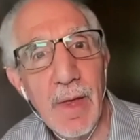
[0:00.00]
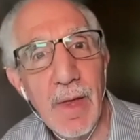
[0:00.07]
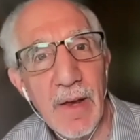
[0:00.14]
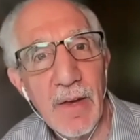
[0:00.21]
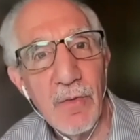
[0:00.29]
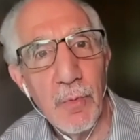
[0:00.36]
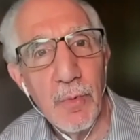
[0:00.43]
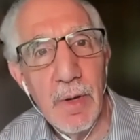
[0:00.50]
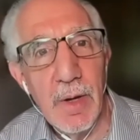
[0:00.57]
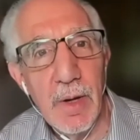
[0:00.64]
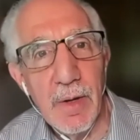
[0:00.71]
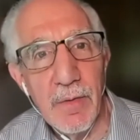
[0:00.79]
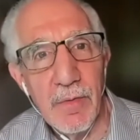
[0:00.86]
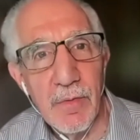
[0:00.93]
that
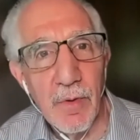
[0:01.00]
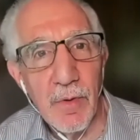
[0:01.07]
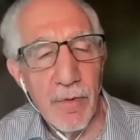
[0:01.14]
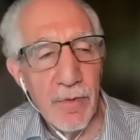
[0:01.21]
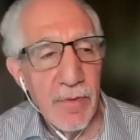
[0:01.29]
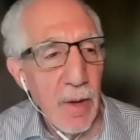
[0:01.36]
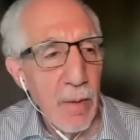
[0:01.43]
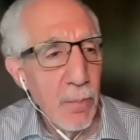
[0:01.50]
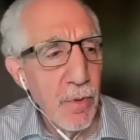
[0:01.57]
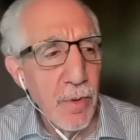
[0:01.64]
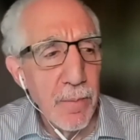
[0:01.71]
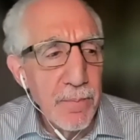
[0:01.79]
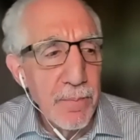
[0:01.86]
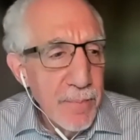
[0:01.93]
expertise, or for
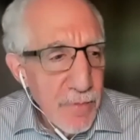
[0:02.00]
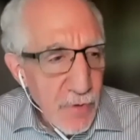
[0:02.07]
example,